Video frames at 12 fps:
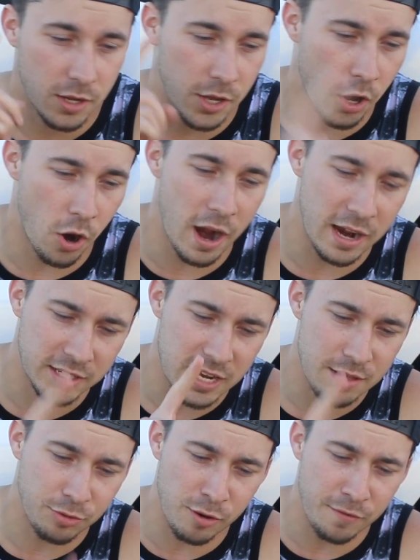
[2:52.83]
an
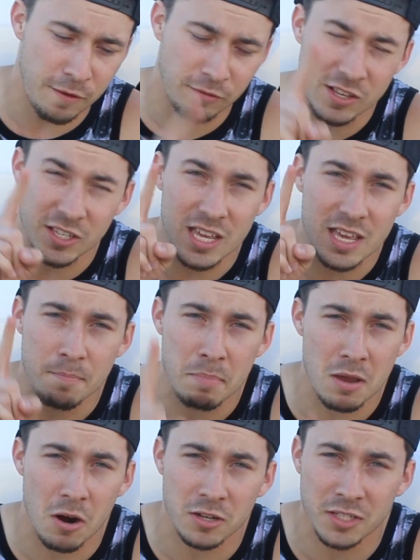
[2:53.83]
RX-8 350Z,
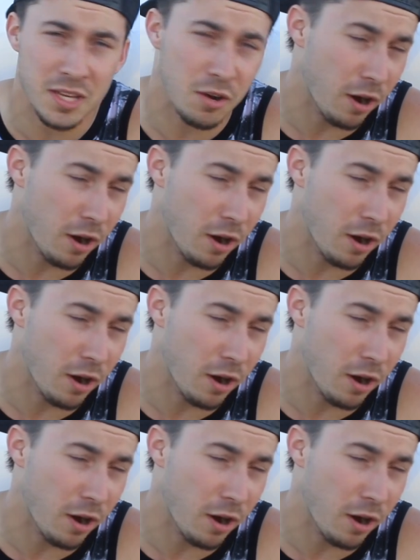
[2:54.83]
BRZ,